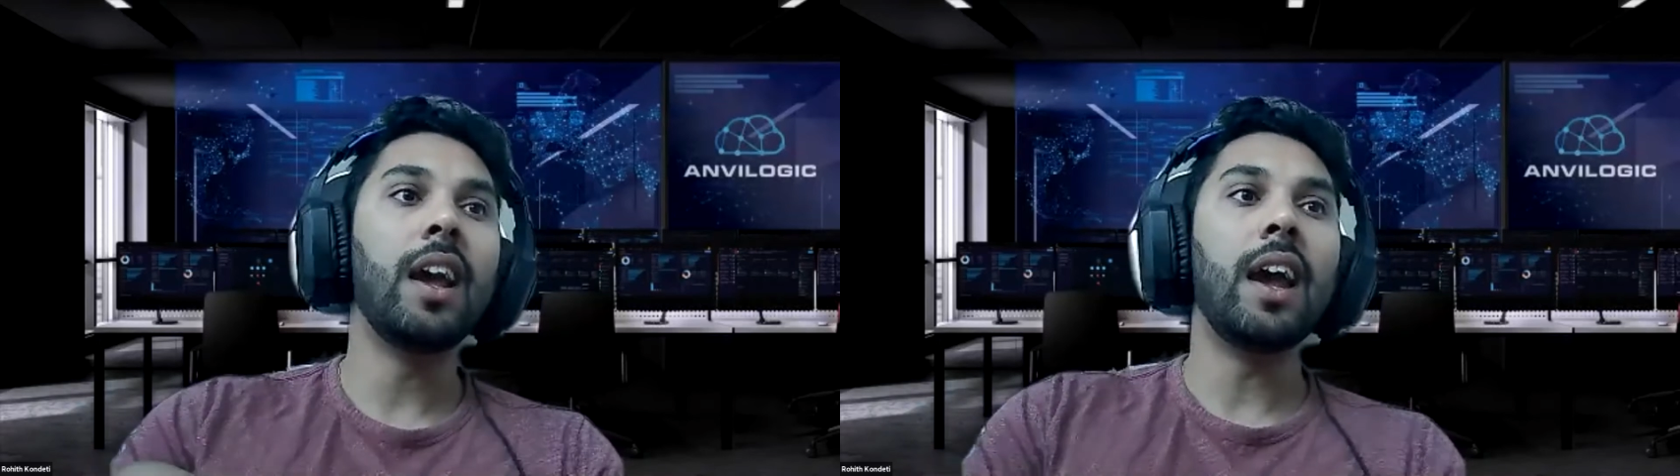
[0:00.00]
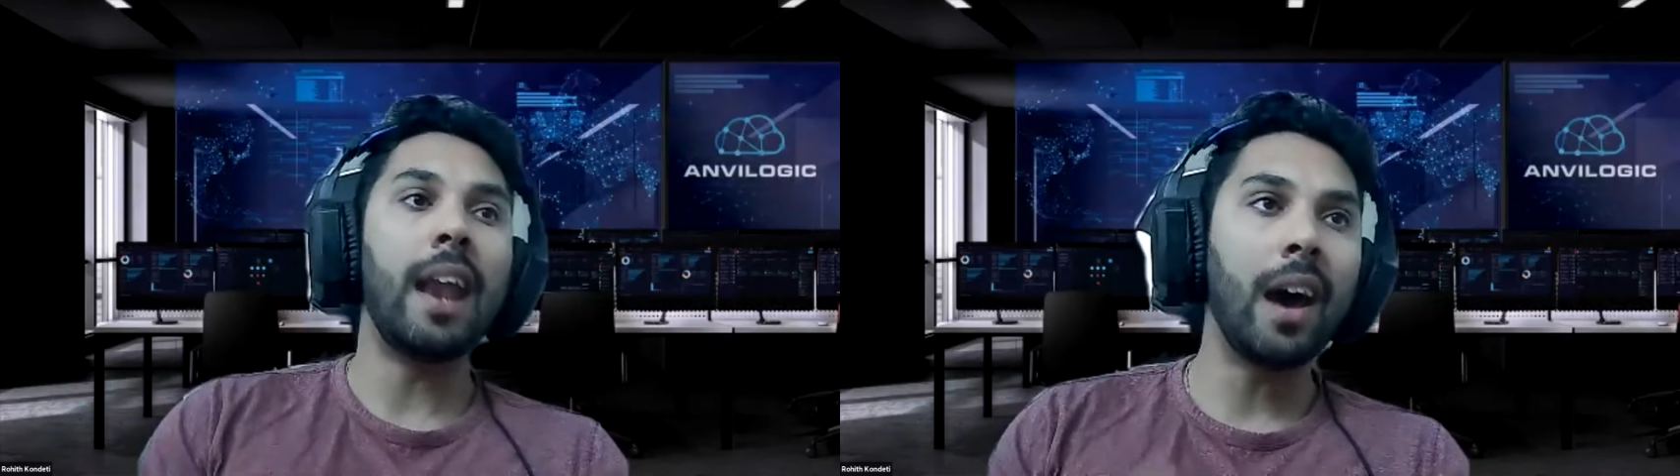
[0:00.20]

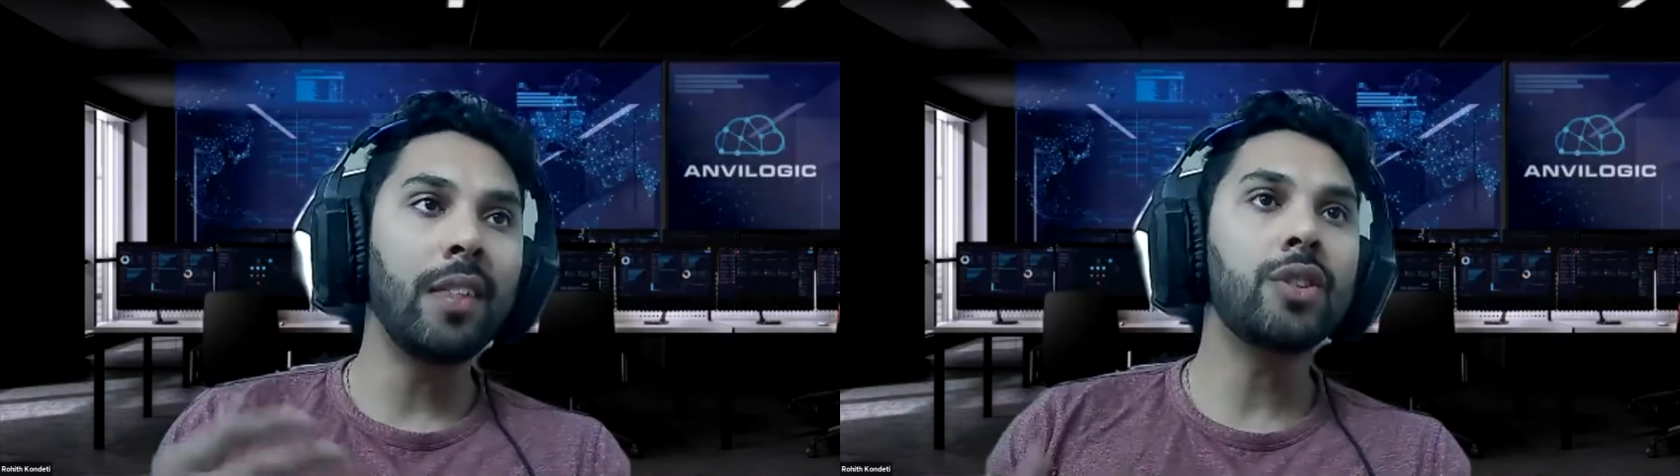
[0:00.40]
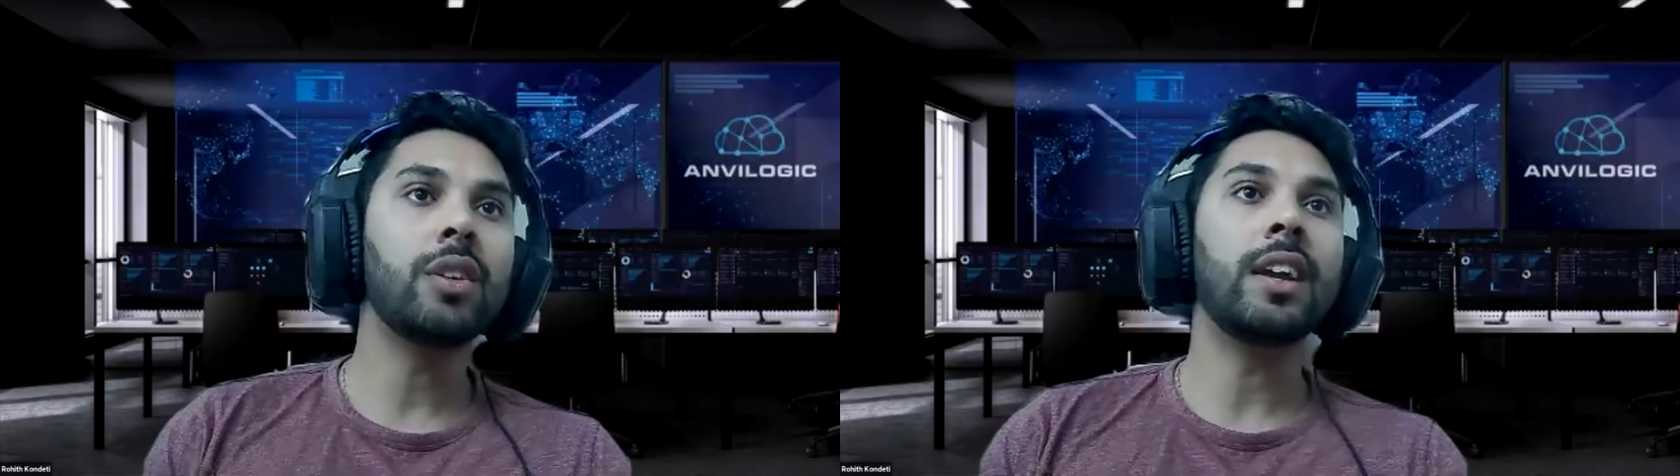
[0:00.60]
And now
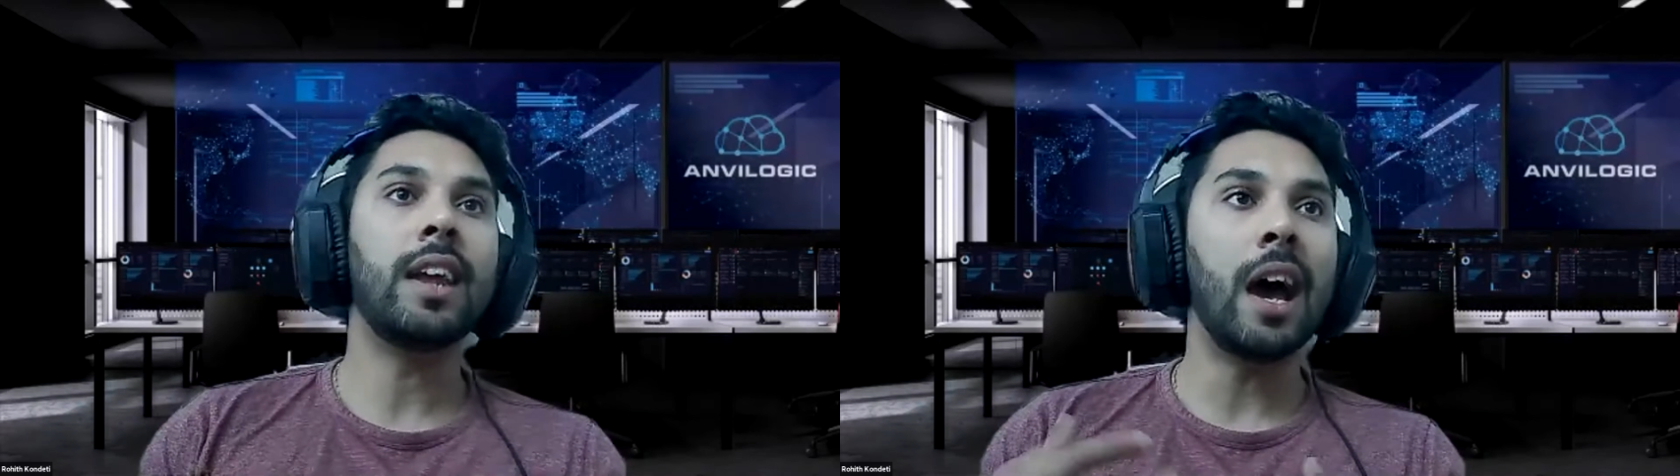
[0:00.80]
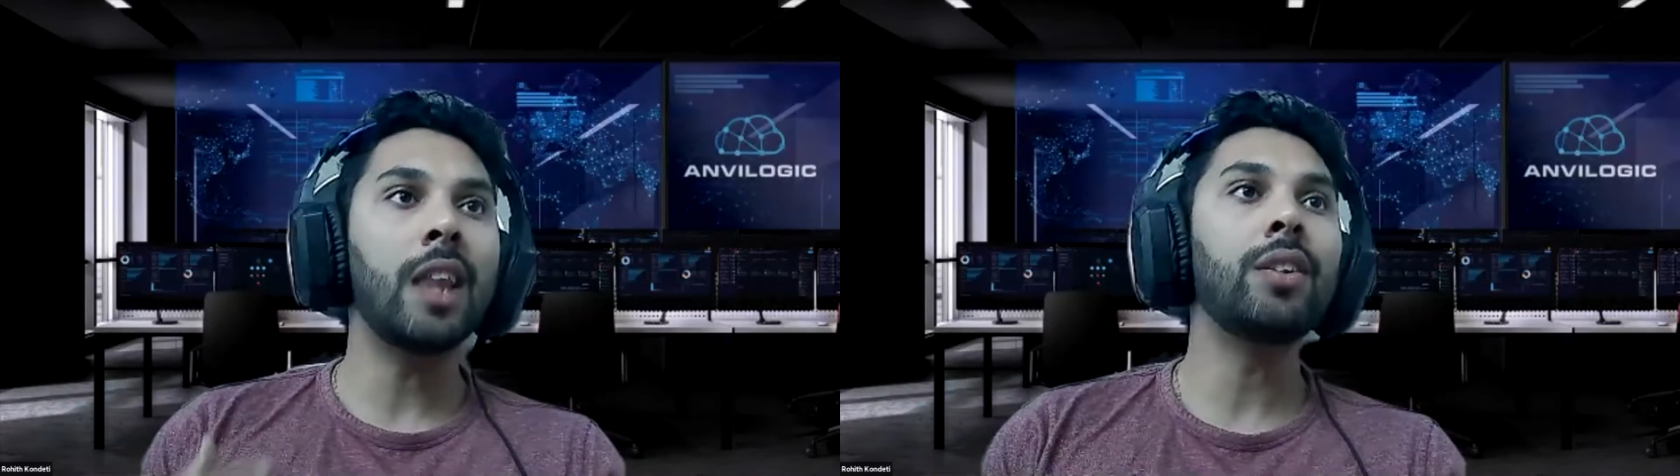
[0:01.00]
that you're
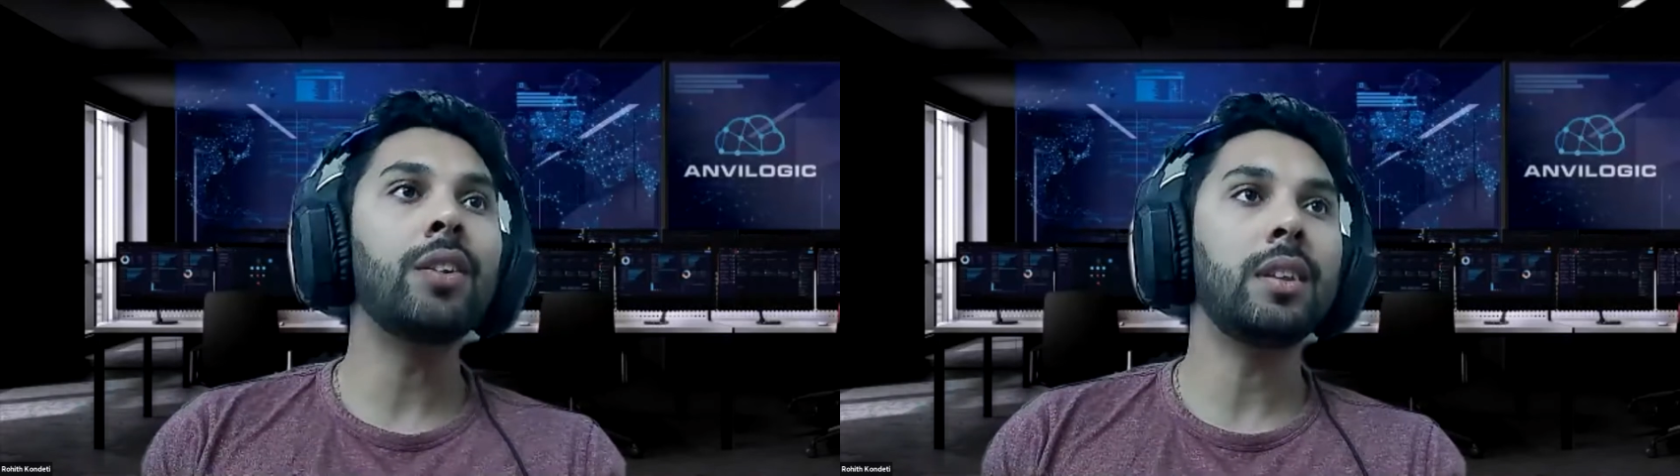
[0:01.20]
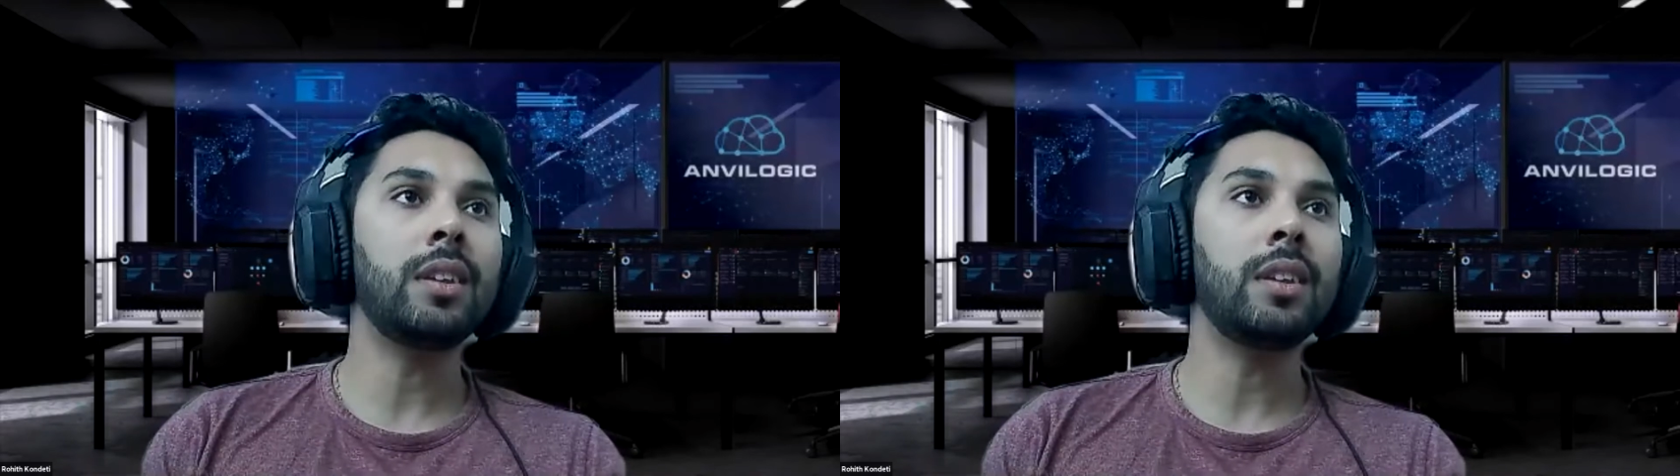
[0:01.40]

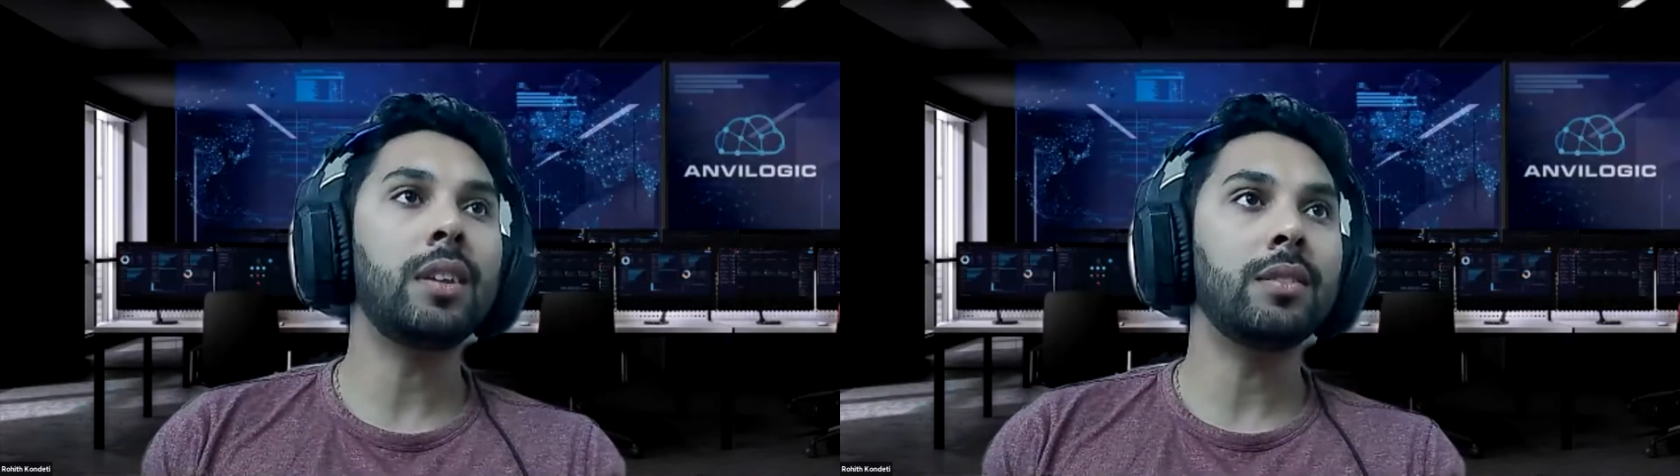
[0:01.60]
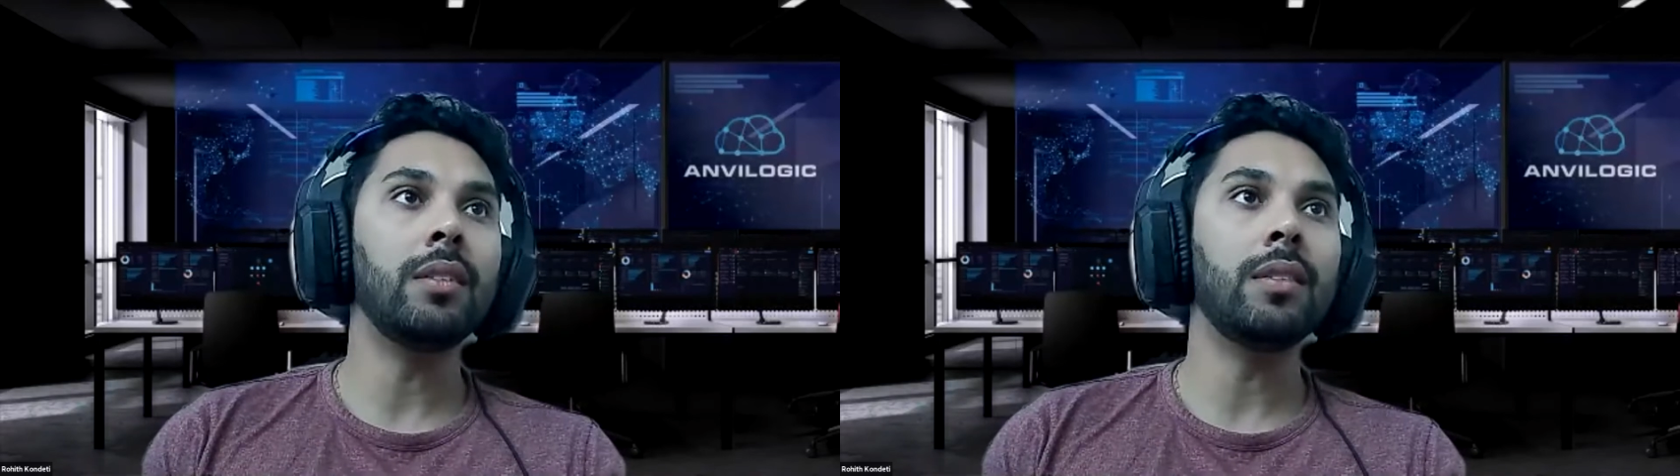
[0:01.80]
gathering
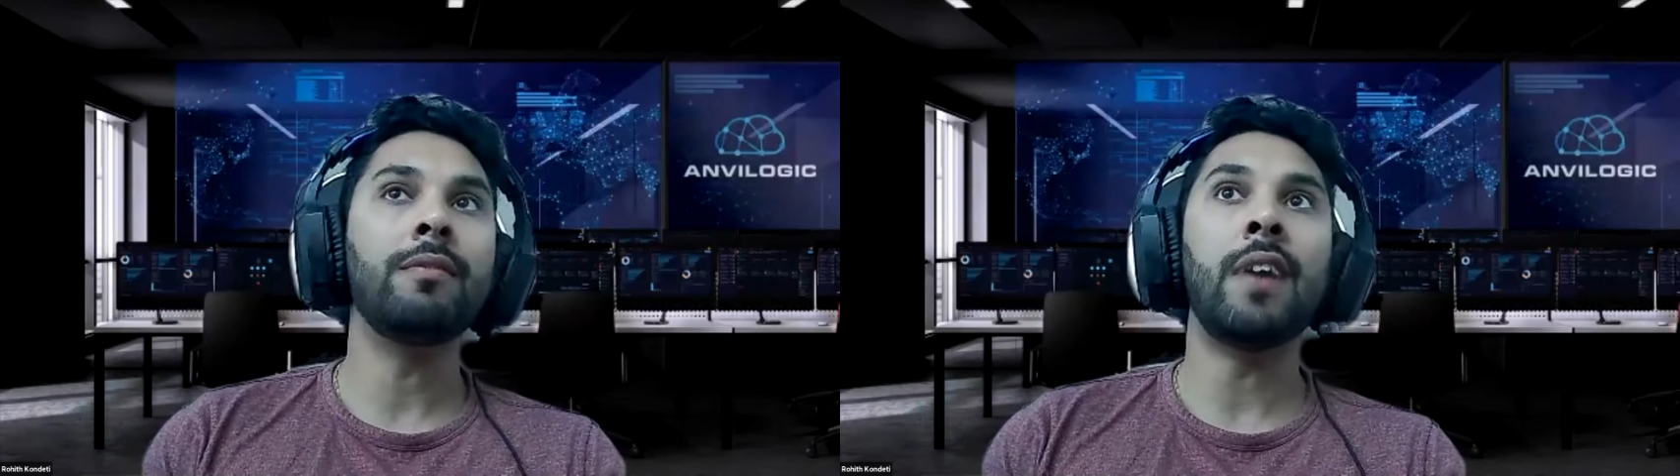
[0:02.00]
these